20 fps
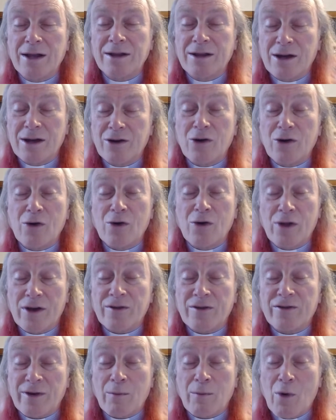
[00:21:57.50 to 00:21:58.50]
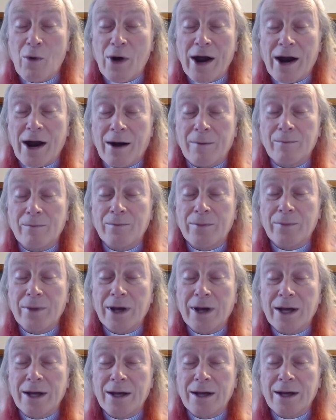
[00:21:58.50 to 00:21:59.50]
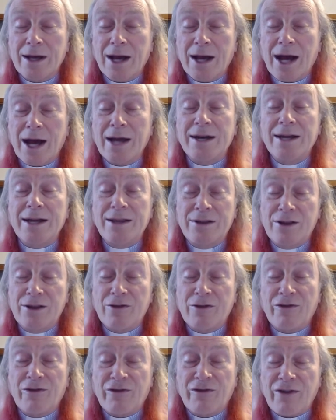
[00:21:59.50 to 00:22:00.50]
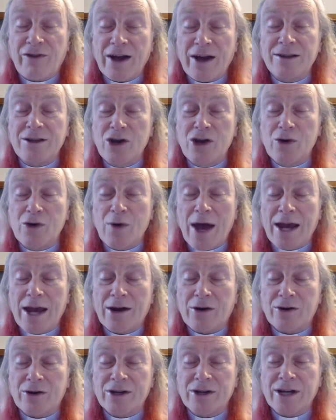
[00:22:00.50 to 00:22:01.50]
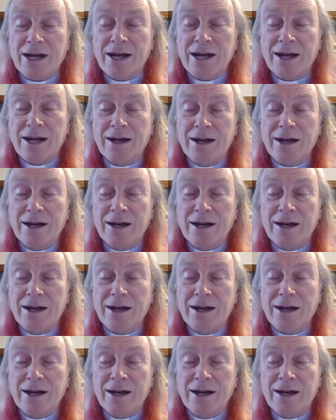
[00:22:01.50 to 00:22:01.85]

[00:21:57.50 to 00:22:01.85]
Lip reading: to know that somewhere I need to find new energy